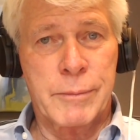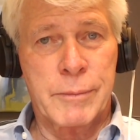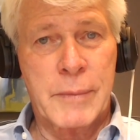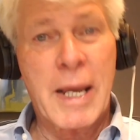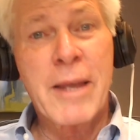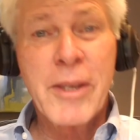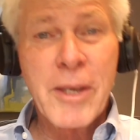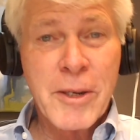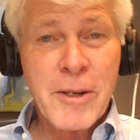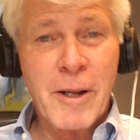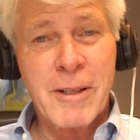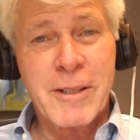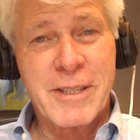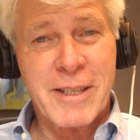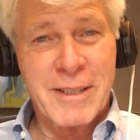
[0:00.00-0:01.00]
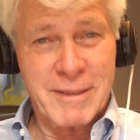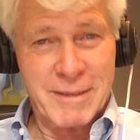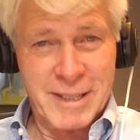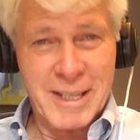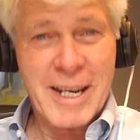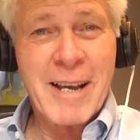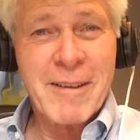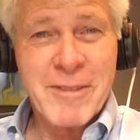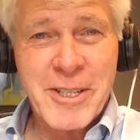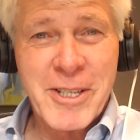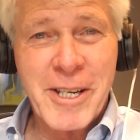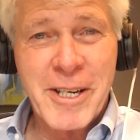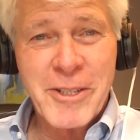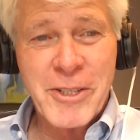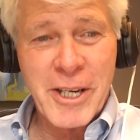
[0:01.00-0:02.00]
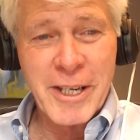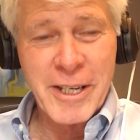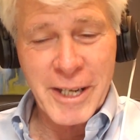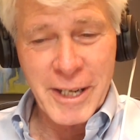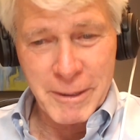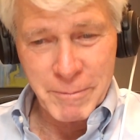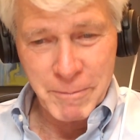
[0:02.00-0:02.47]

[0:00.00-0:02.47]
and the adults that have CDG, yeah.